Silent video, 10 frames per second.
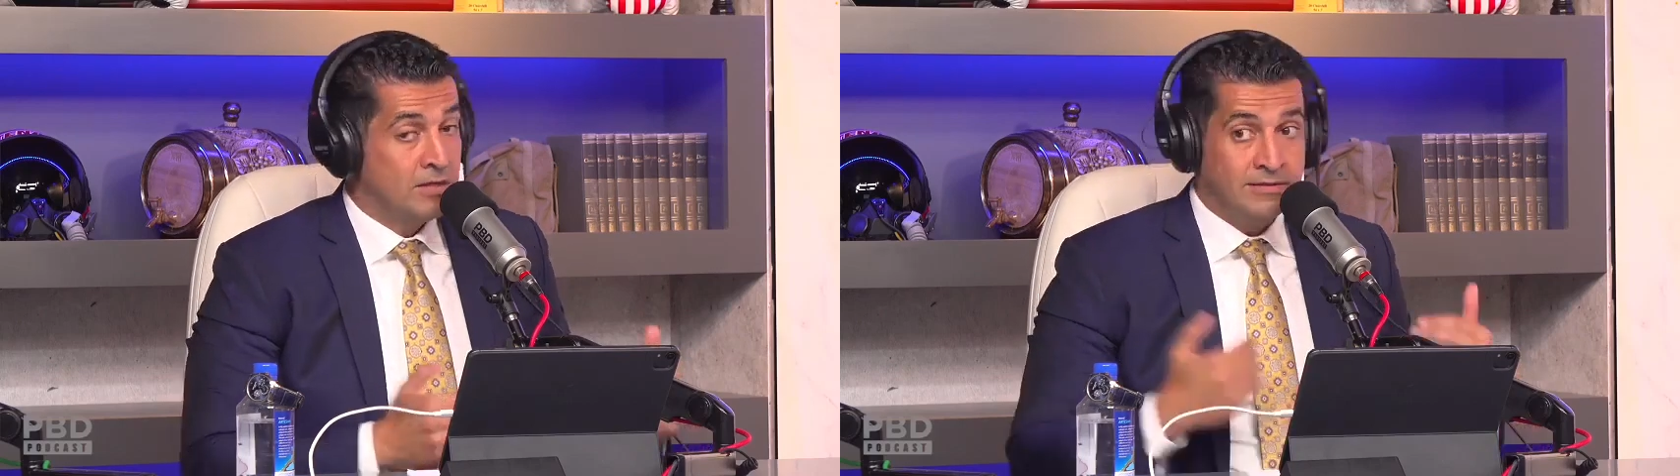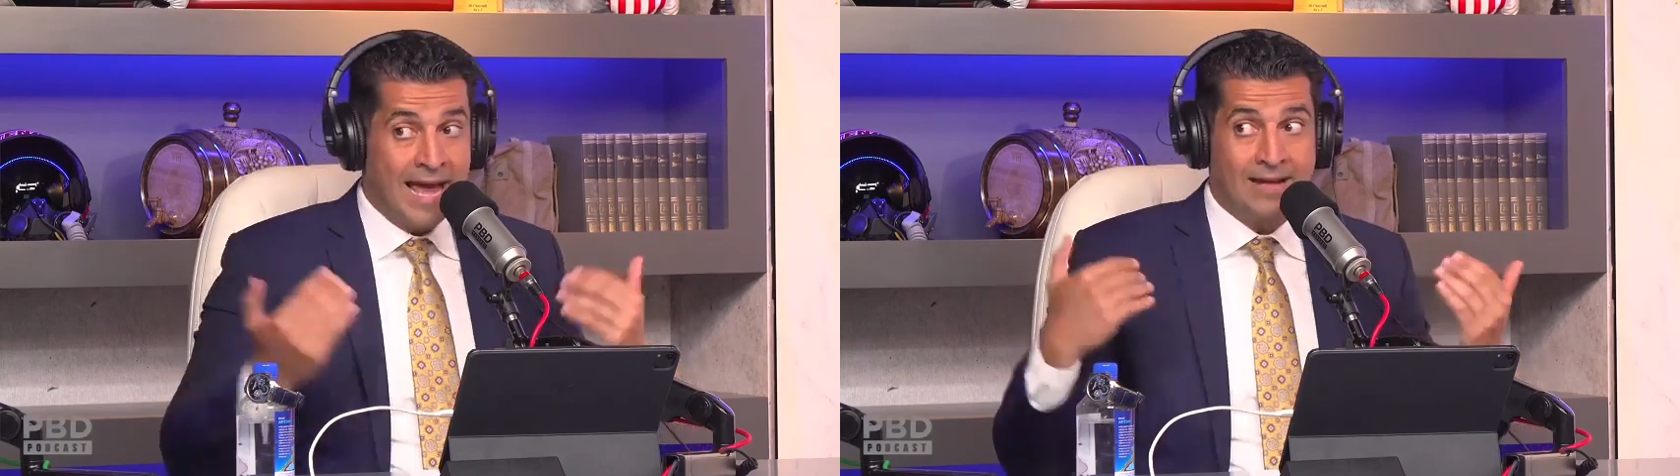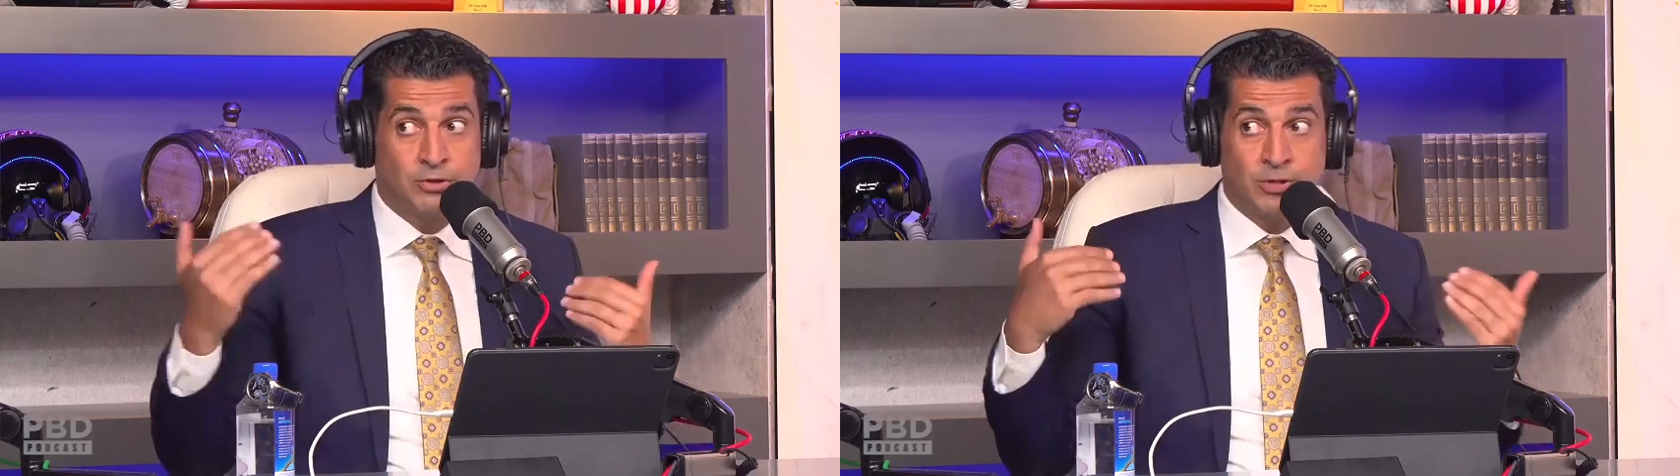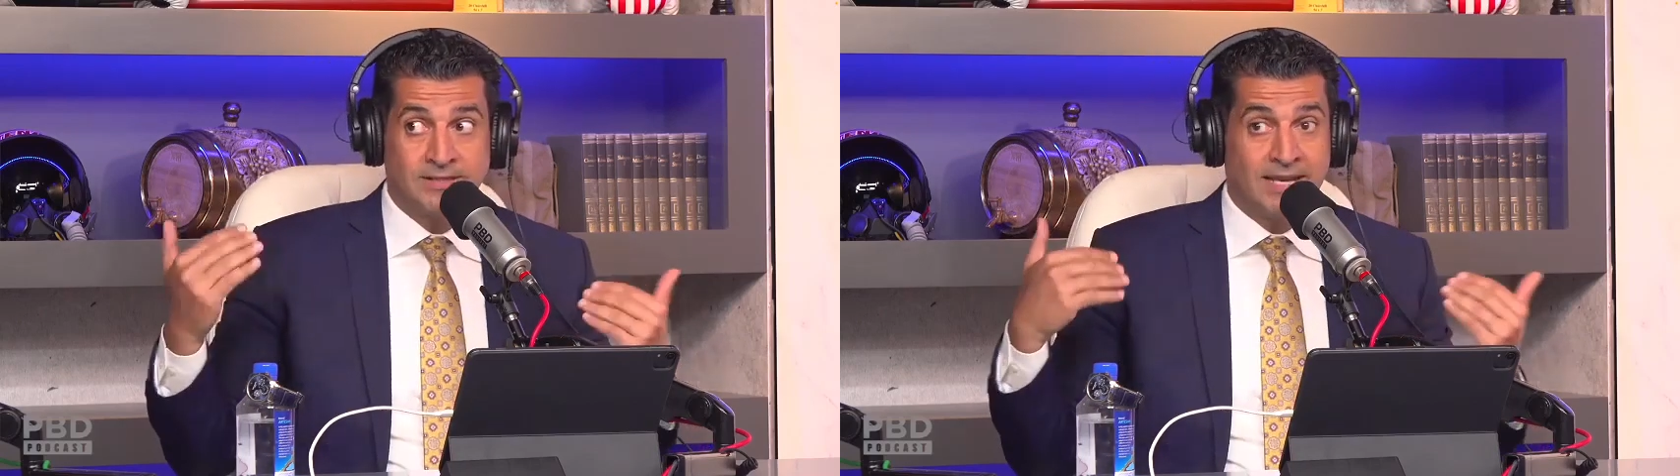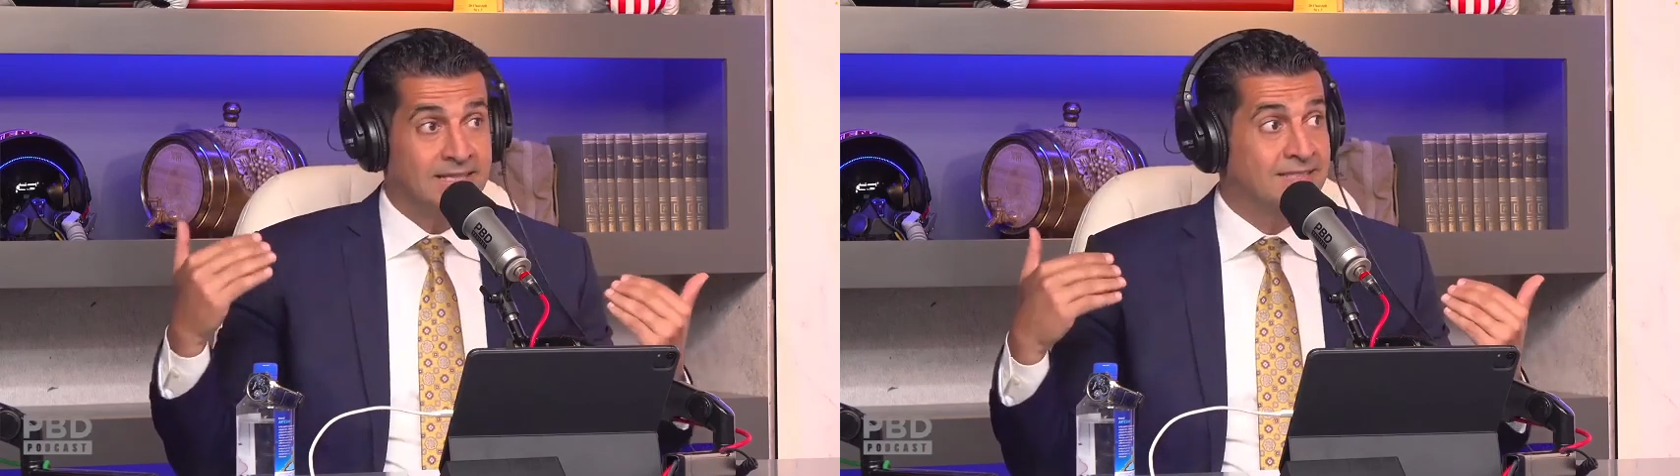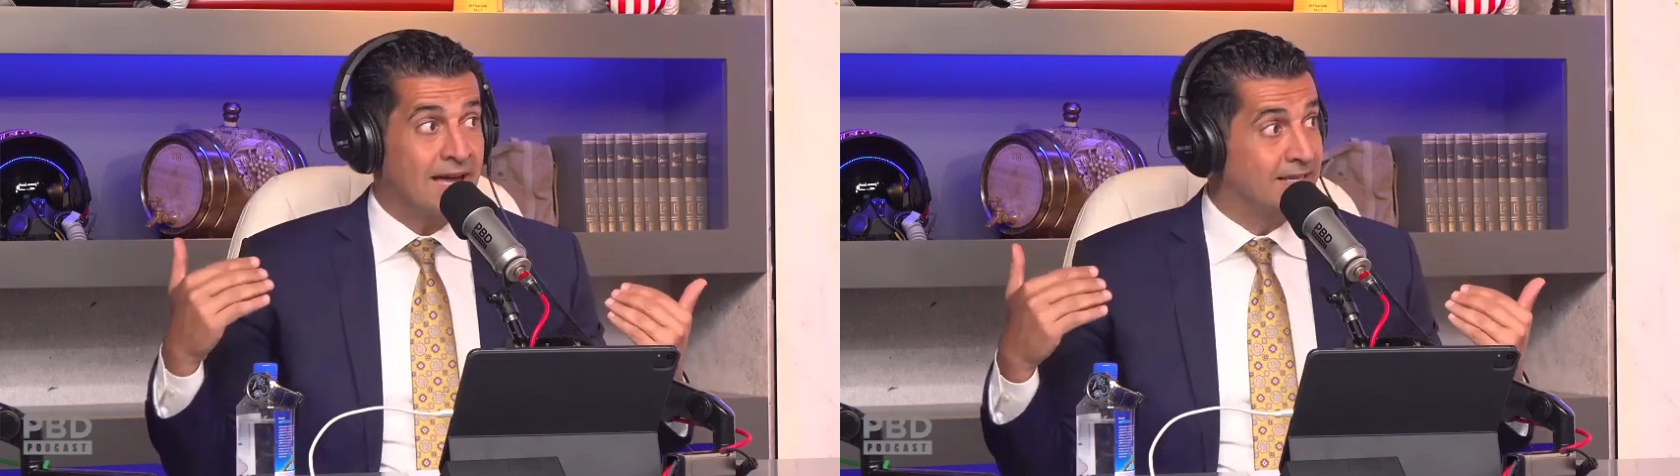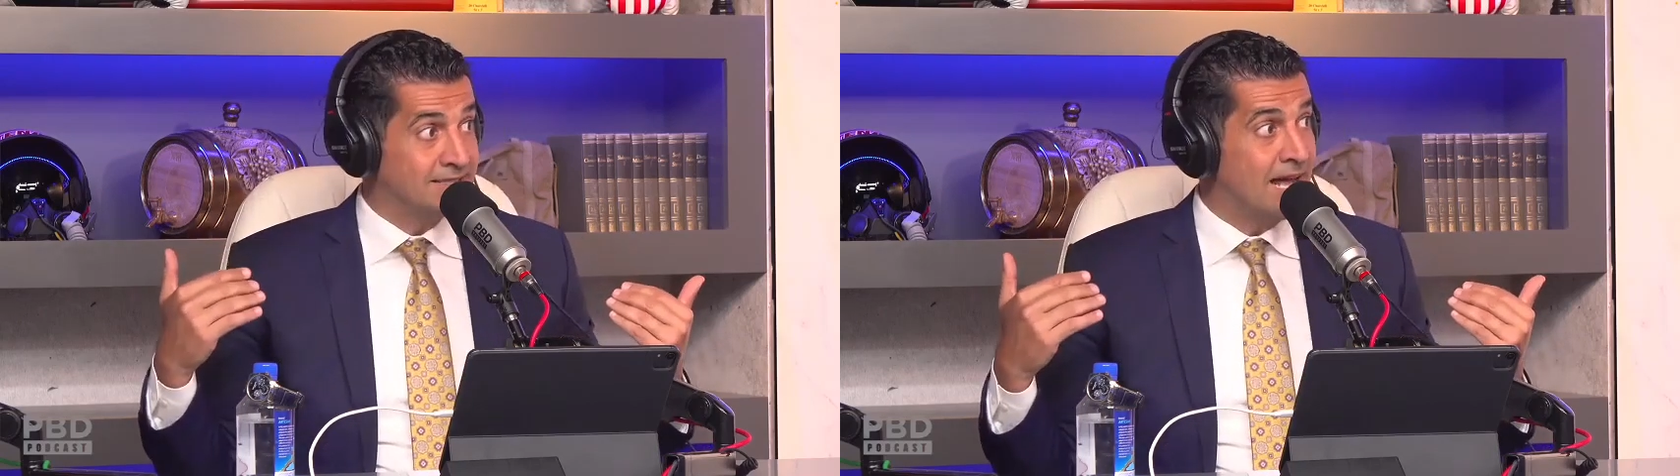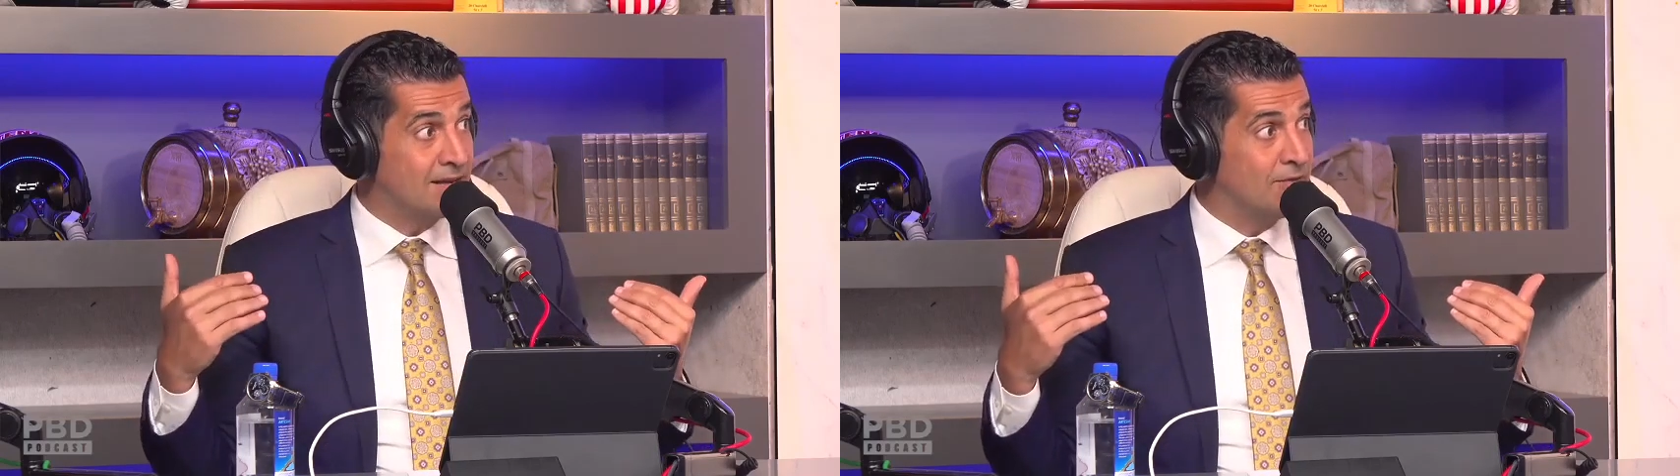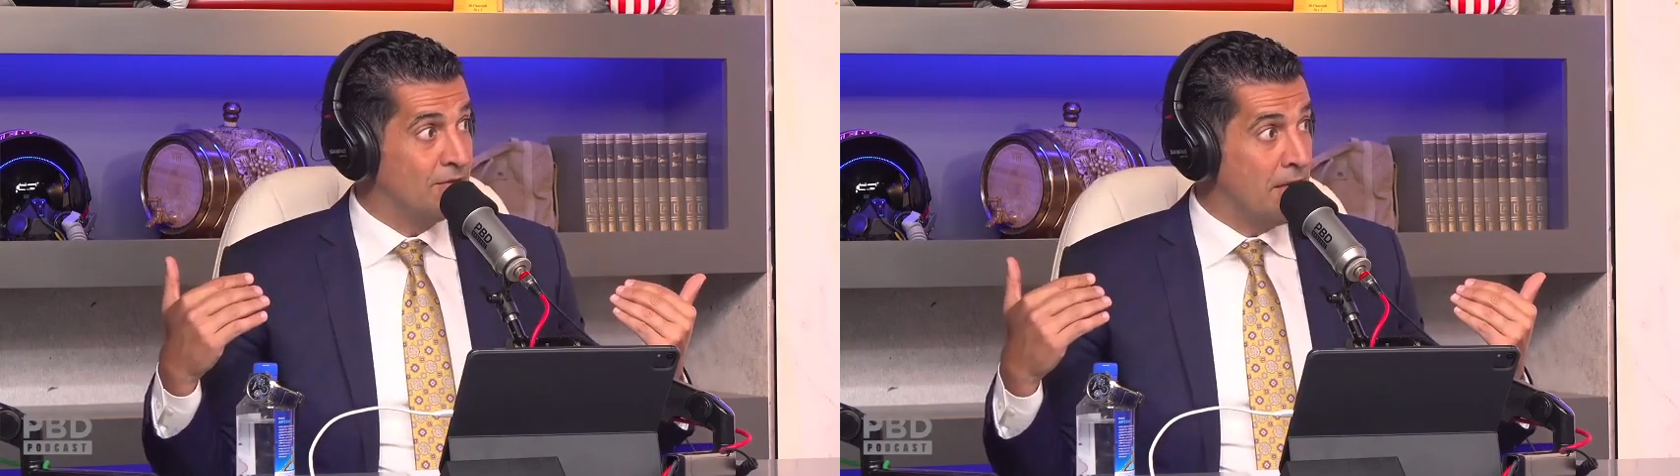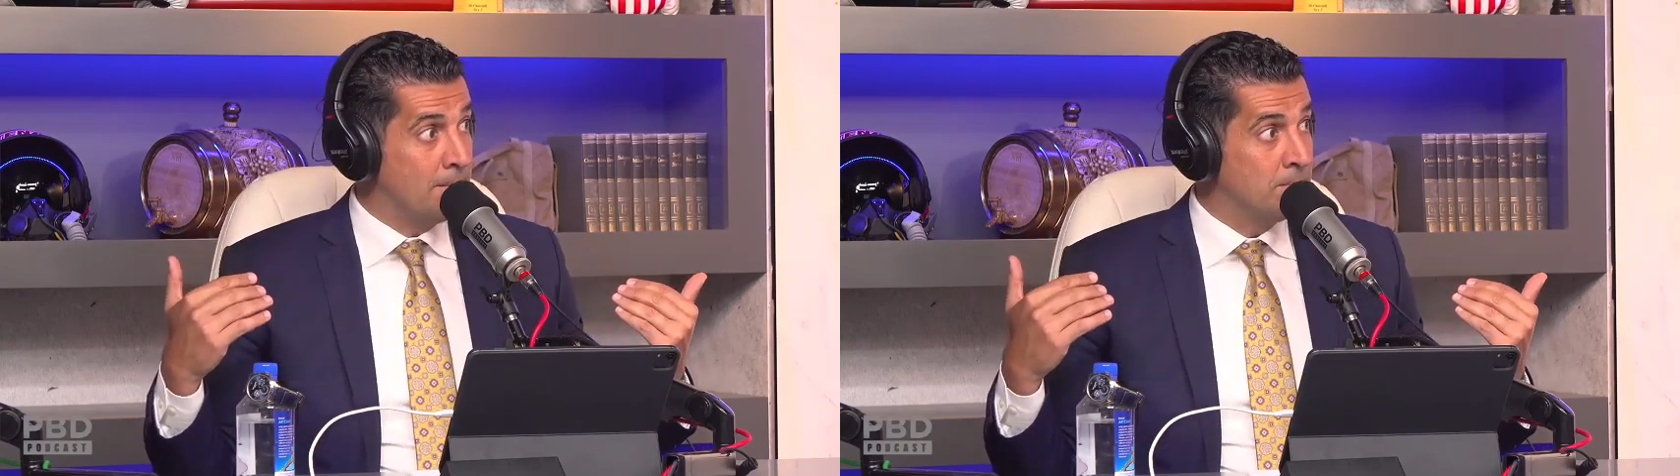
they have stress and anxiety. It's not good for them.